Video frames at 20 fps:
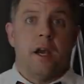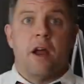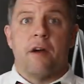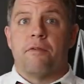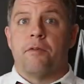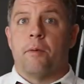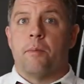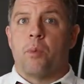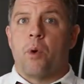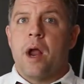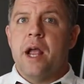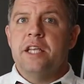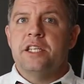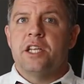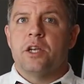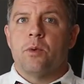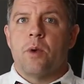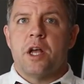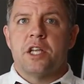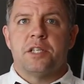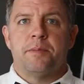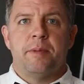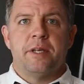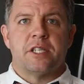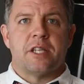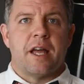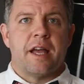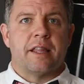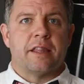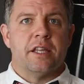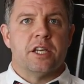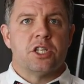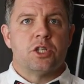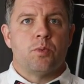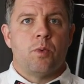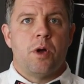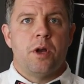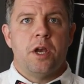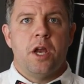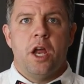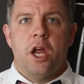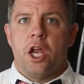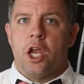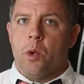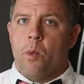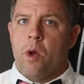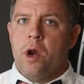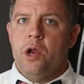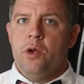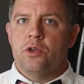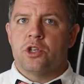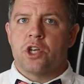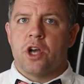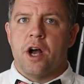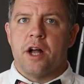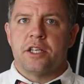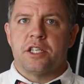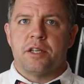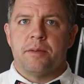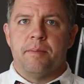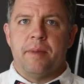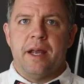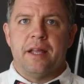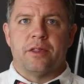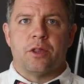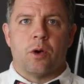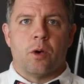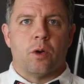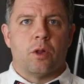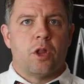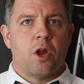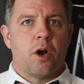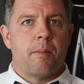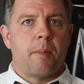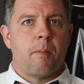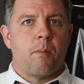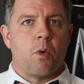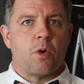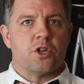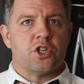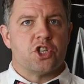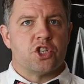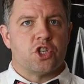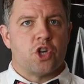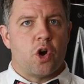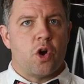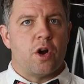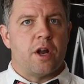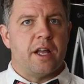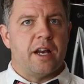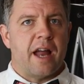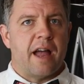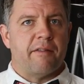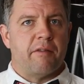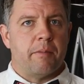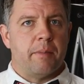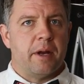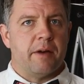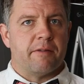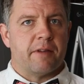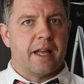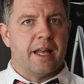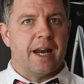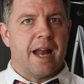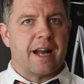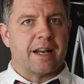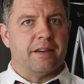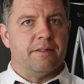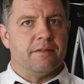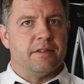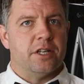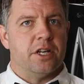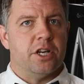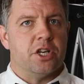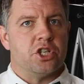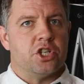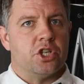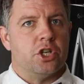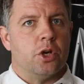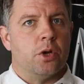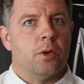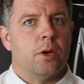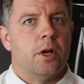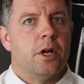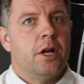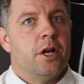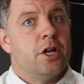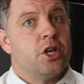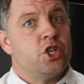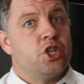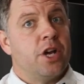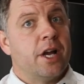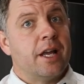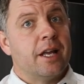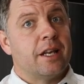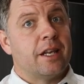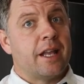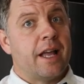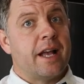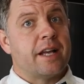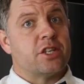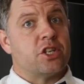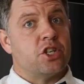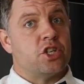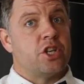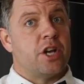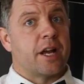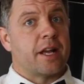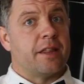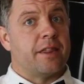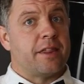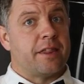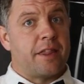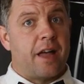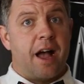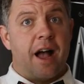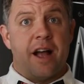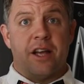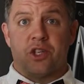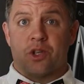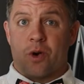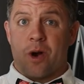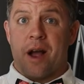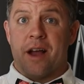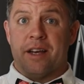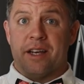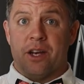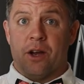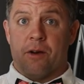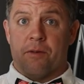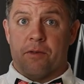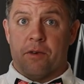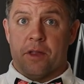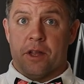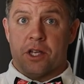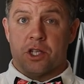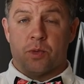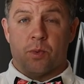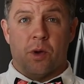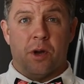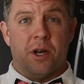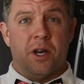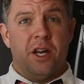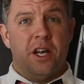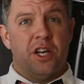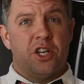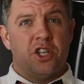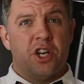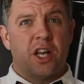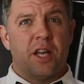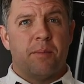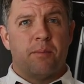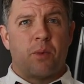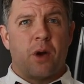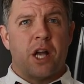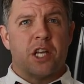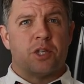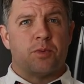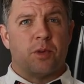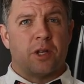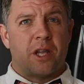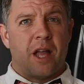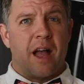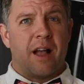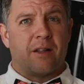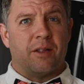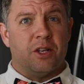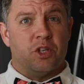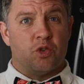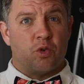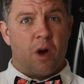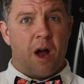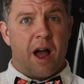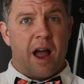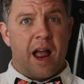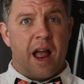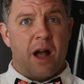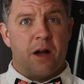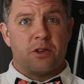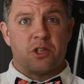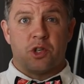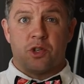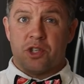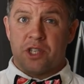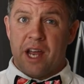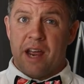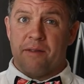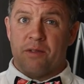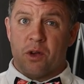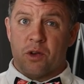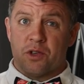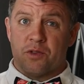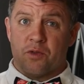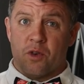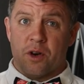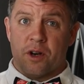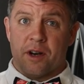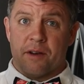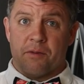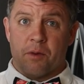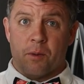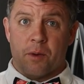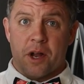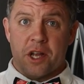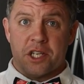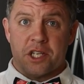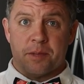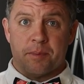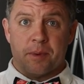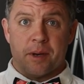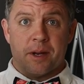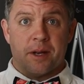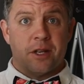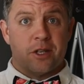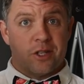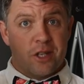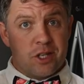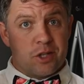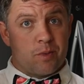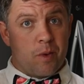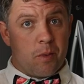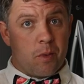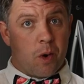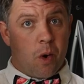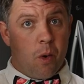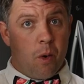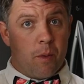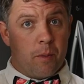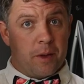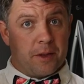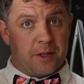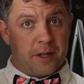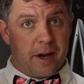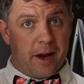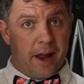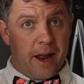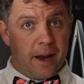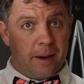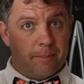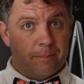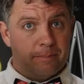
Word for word: Now, for braising recipes like this one, you want to use cuts of meat that are a little bit more sturdy and have a bit of connective tissue. Chicken legs and chicken thighs are ideal for this one. Chicken breasts would likely dry out, so save those for a different recipe. So this is what we're going with today.